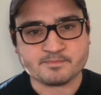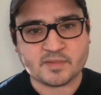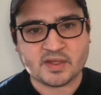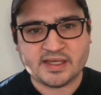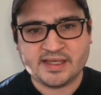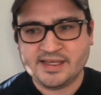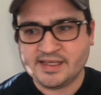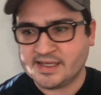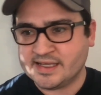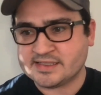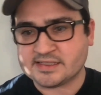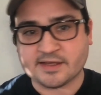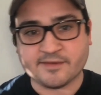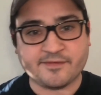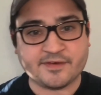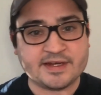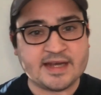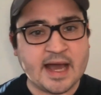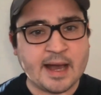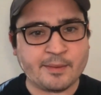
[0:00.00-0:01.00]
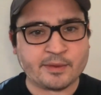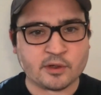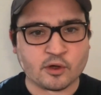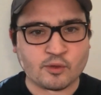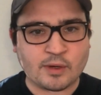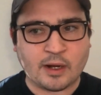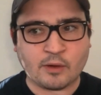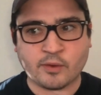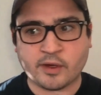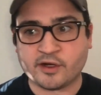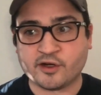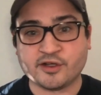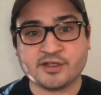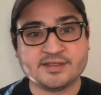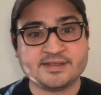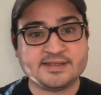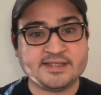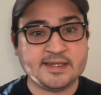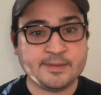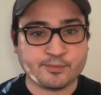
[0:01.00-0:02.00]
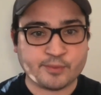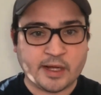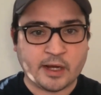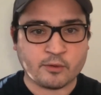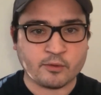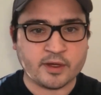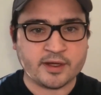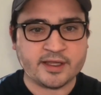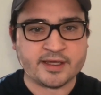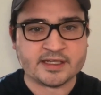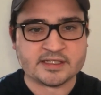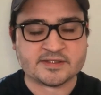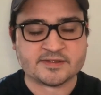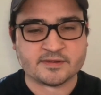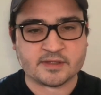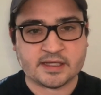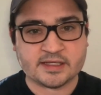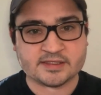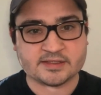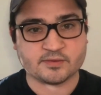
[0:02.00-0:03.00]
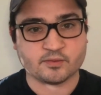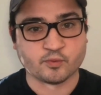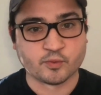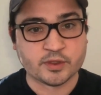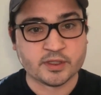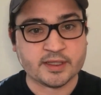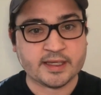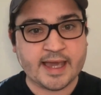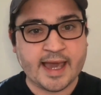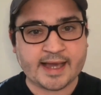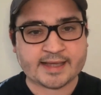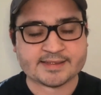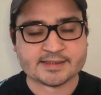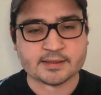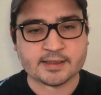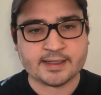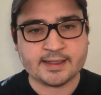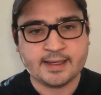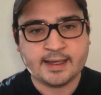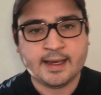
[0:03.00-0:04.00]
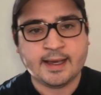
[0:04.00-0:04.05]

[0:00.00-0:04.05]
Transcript: He is a phenomenal route runner. His deep route running is really excellent.